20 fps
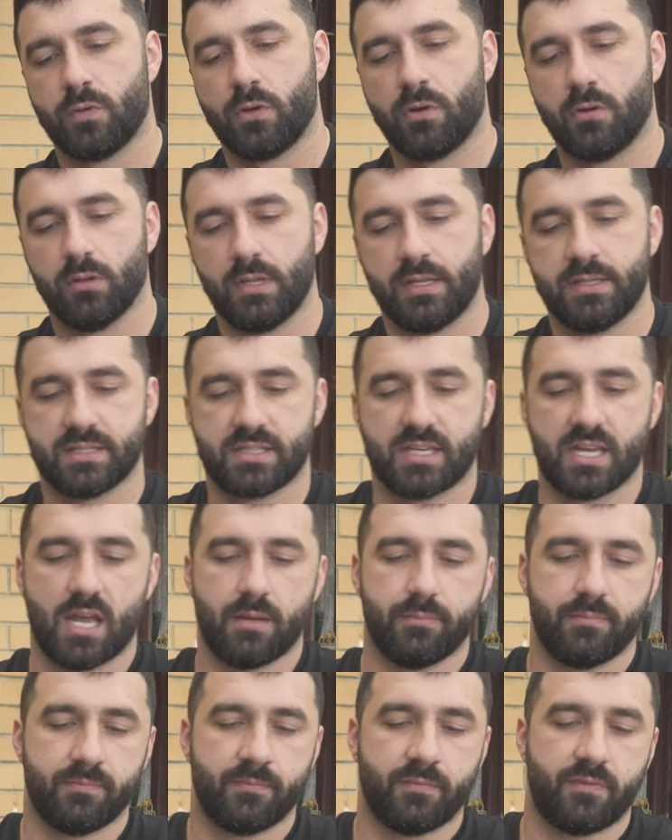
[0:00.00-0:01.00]
got a lens
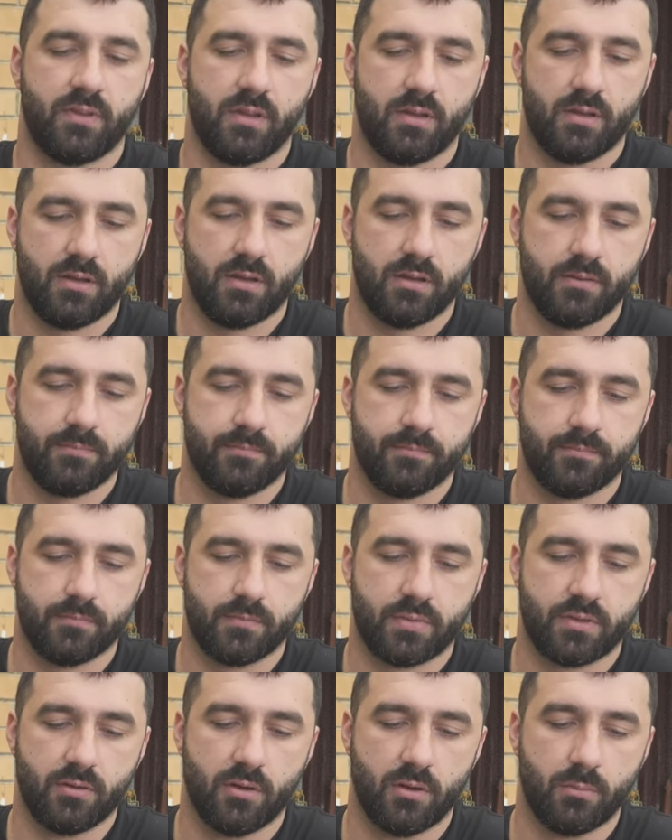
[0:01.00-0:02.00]
cap for the
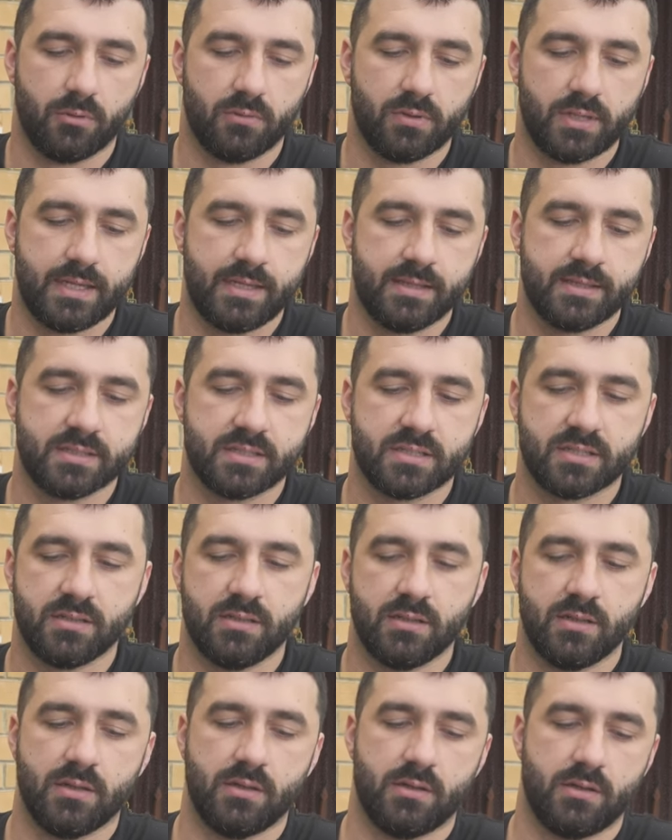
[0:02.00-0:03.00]
thermal lens,
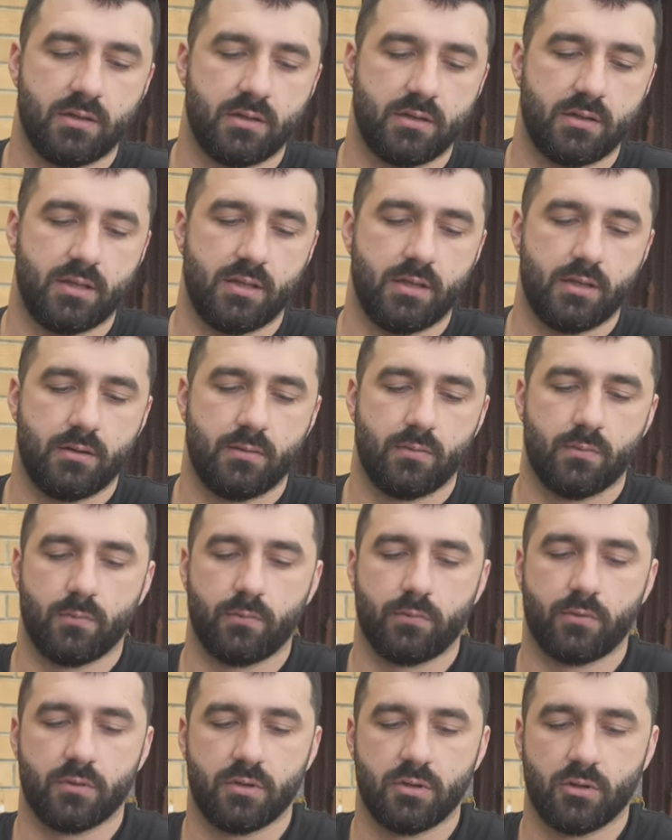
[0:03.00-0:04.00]
and then we've
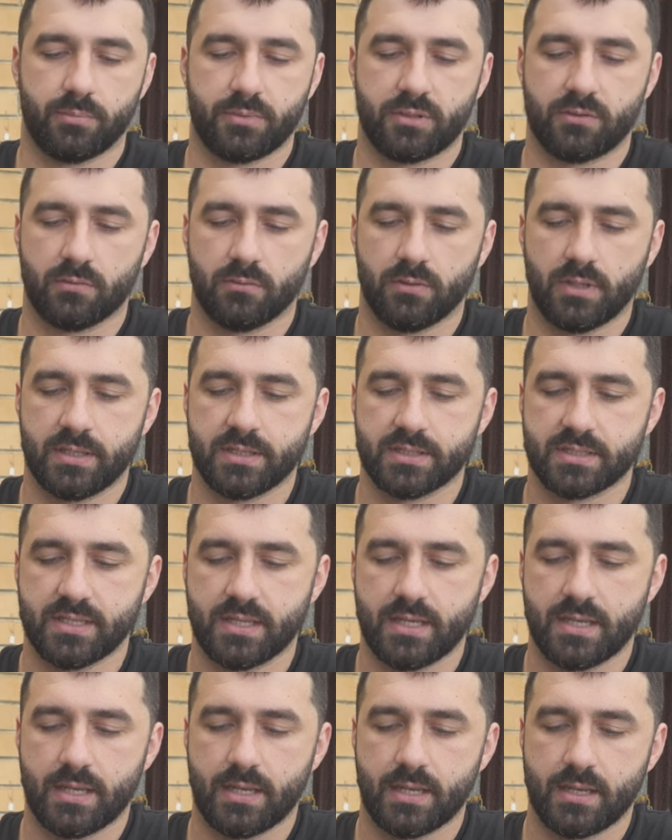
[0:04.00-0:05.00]
got the optical lens
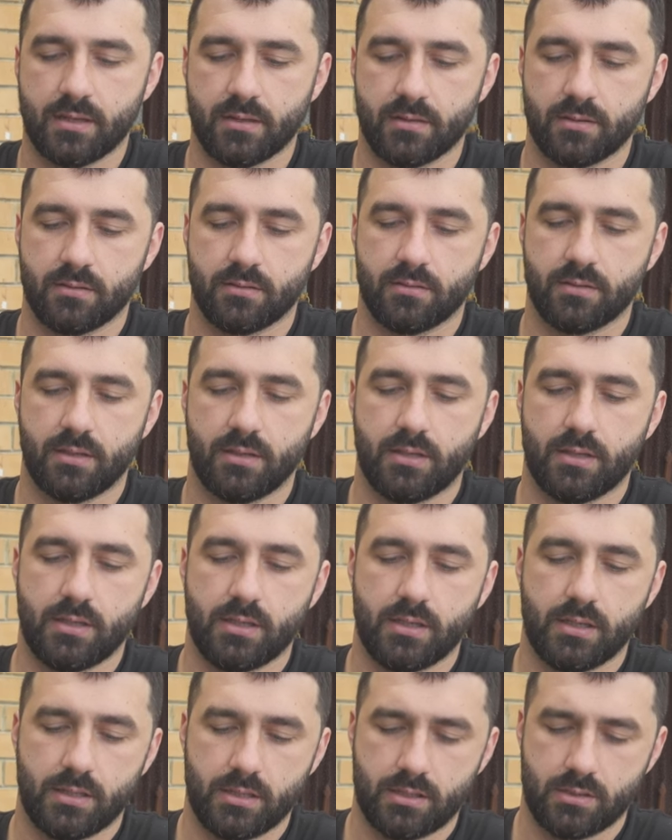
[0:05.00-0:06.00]
there,
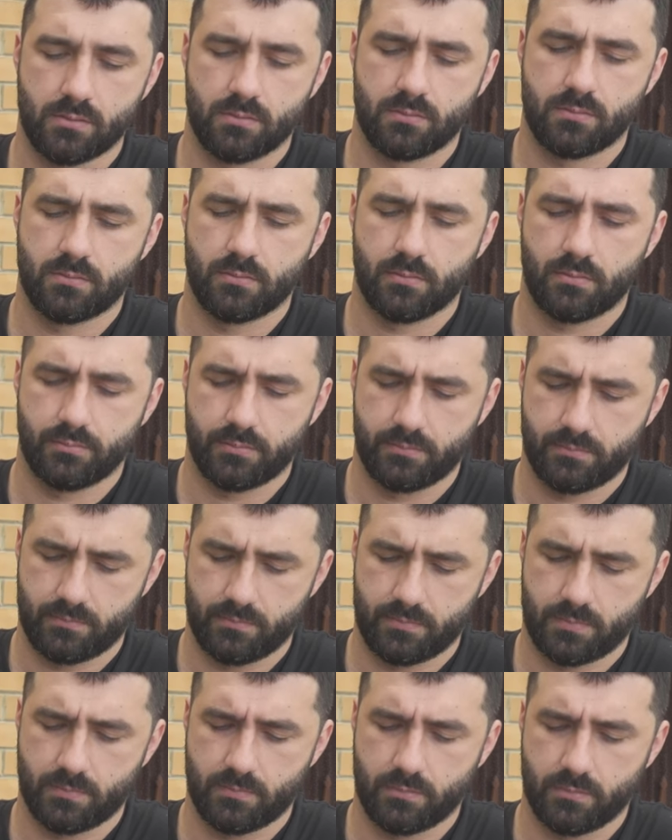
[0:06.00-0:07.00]
the
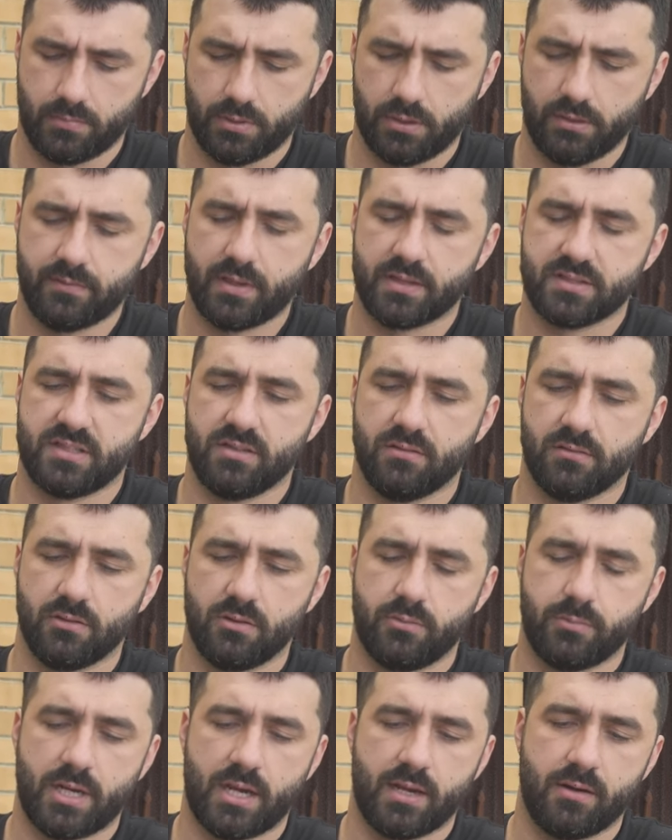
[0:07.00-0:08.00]
I believe that's the
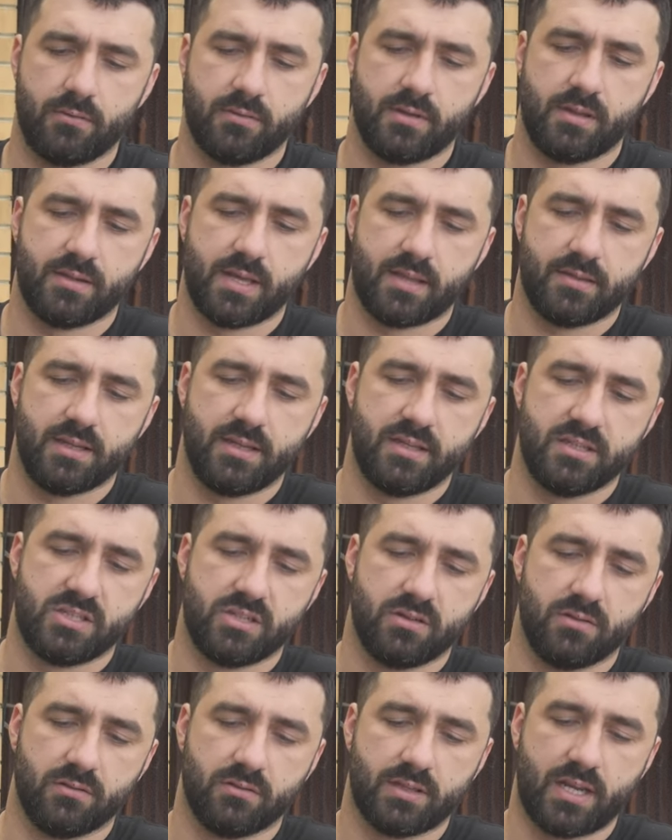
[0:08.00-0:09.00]
illuminator, and then that there's
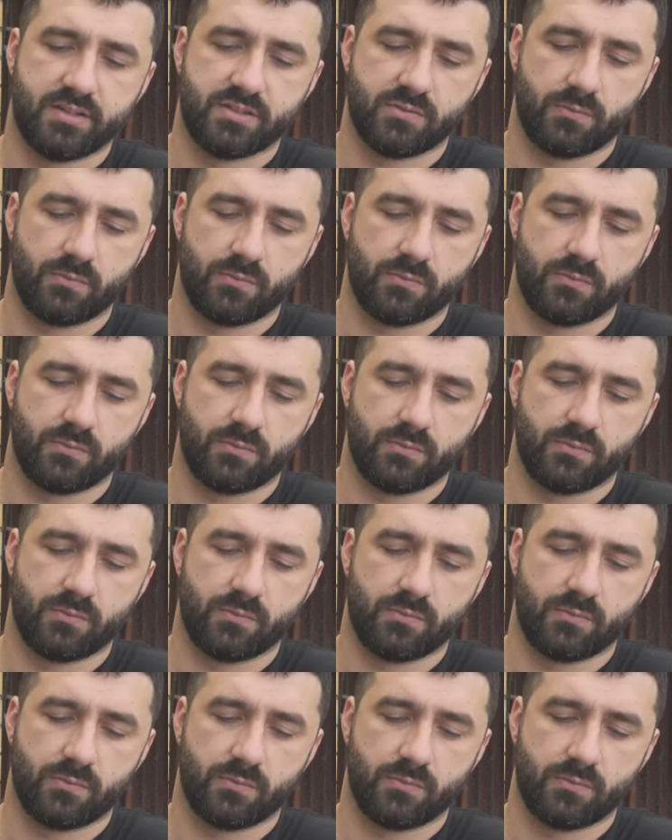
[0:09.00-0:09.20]
your laser